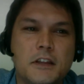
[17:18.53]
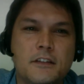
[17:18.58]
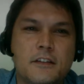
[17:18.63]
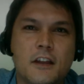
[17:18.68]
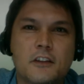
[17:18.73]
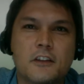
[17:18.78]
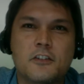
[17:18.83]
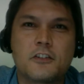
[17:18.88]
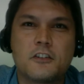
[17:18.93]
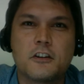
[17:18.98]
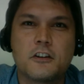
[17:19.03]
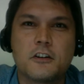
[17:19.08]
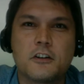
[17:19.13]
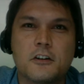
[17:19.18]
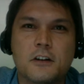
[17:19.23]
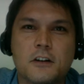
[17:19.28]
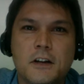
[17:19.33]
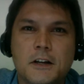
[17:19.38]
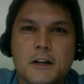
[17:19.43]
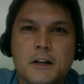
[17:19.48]
next
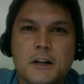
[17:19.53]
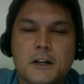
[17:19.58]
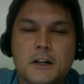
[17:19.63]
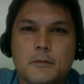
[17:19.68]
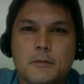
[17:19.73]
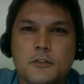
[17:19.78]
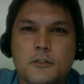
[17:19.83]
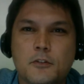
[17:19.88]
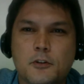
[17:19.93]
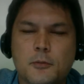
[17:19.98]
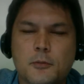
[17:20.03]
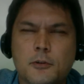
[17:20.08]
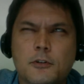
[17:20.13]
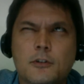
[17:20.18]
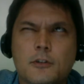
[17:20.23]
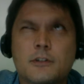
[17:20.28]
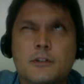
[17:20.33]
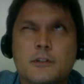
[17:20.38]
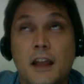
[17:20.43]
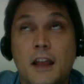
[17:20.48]
year. It's going to
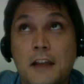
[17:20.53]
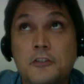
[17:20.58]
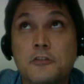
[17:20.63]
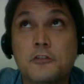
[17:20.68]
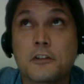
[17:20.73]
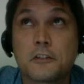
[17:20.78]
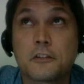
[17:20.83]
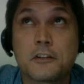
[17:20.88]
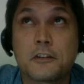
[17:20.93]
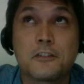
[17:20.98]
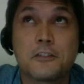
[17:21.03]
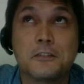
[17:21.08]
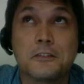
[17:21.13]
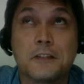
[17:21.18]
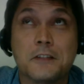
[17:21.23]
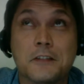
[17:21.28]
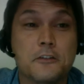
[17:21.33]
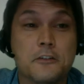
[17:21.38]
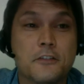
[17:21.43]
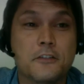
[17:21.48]
be, actually, I think it's
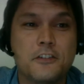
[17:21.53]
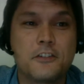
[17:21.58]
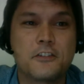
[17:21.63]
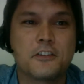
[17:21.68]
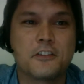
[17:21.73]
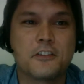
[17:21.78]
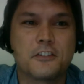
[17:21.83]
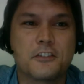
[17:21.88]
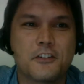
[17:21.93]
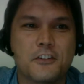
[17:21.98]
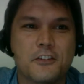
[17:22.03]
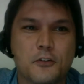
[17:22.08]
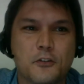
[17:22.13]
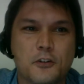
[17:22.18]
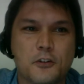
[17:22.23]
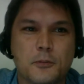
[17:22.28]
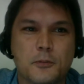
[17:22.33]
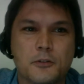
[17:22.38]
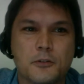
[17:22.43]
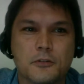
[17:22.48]
later this year that it's
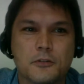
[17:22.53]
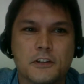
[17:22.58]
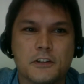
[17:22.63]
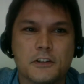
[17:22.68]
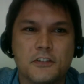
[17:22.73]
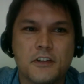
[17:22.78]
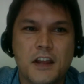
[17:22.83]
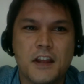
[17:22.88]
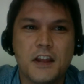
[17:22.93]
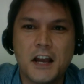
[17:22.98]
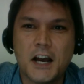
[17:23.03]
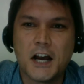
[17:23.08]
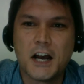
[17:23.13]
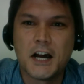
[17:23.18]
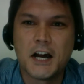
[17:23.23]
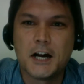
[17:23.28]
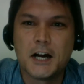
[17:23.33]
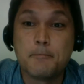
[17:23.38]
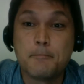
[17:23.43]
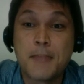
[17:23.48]
going to be released.
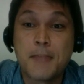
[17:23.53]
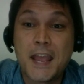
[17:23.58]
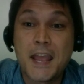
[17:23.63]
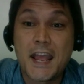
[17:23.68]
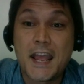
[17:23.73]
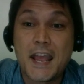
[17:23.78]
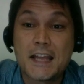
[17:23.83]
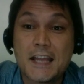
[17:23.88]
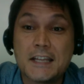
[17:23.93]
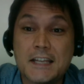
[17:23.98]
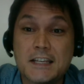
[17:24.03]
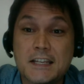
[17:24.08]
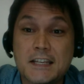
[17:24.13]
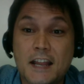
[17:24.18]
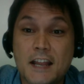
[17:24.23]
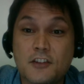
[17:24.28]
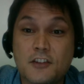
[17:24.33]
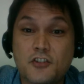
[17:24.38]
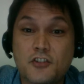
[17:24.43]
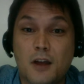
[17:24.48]

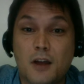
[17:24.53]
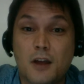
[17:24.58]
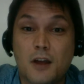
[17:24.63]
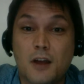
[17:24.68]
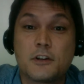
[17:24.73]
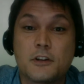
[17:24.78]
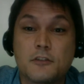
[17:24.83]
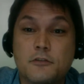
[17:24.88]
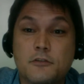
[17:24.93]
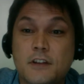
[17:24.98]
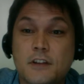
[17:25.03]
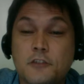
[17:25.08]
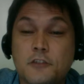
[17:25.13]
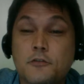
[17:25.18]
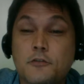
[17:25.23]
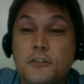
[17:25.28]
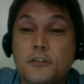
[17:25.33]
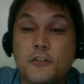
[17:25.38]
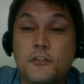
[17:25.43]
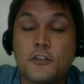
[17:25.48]
And shopper
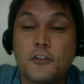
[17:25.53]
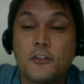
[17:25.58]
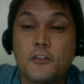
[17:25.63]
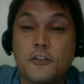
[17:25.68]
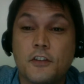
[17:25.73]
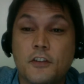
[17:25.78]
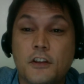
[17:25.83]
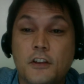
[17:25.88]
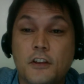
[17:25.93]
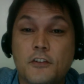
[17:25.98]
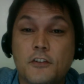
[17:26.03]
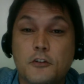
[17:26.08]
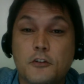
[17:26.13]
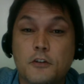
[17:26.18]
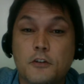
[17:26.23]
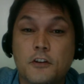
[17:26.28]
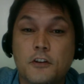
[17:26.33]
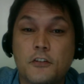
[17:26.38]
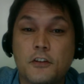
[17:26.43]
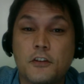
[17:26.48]
interest is
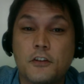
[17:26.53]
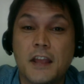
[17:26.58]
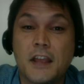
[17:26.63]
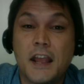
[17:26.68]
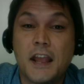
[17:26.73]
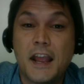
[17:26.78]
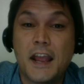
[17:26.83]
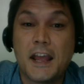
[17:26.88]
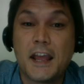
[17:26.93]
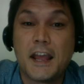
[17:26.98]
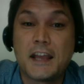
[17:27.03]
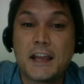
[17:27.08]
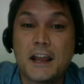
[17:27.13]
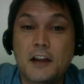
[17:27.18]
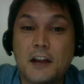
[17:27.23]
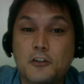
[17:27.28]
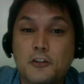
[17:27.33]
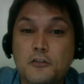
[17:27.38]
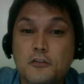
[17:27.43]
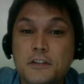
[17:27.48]
increasing. And
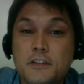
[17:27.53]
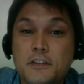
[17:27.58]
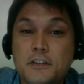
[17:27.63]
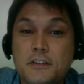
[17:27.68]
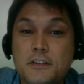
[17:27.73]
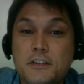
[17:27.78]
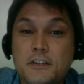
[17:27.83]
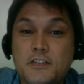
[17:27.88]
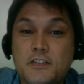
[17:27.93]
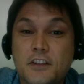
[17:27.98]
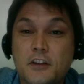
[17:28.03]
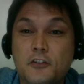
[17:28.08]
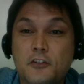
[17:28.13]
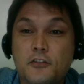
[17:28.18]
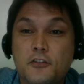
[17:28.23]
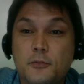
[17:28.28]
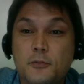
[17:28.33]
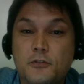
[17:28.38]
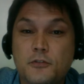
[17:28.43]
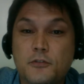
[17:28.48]
actually, the
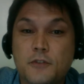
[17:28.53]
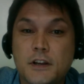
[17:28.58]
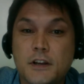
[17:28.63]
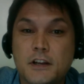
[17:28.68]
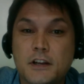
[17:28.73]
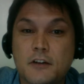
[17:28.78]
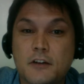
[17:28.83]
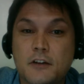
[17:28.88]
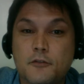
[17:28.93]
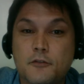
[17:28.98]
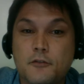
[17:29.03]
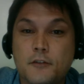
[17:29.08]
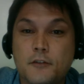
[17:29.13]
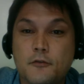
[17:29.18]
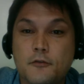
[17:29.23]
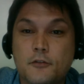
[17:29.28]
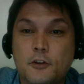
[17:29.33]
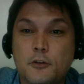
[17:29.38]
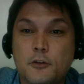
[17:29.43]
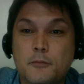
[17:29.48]
sales numbers right now for
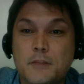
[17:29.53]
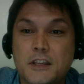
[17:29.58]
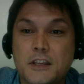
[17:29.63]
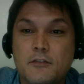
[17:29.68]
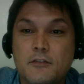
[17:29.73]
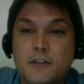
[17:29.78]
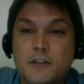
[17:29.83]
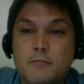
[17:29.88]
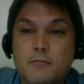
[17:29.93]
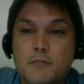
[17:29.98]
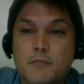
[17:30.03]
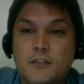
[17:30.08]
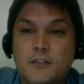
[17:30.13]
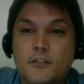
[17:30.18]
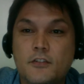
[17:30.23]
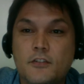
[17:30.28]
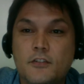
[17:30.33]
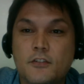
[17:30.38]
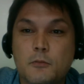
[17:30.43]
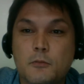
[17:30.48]
that film, even in
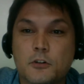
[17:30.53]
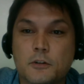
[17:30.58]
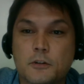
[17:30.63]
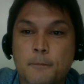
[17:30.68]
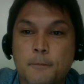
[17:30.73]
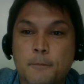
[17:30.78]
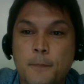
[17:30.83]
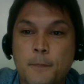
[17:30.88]
midsummer,